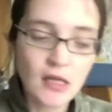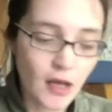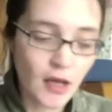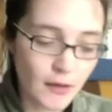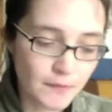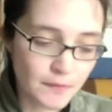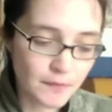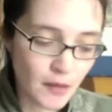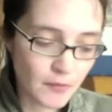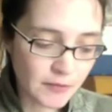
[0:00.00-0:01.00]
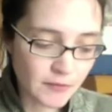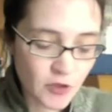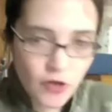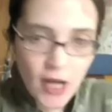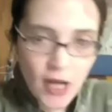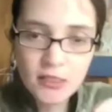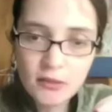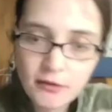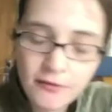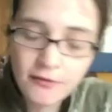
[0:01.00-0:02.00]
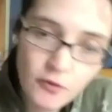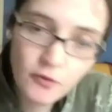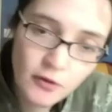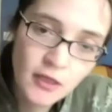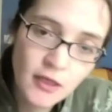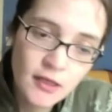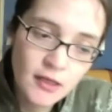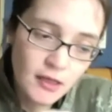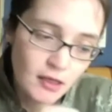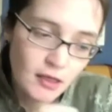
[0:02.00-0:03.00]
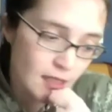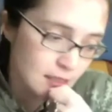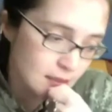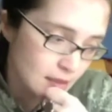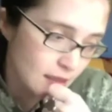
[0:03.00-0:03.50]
But we were trying to look for kind of,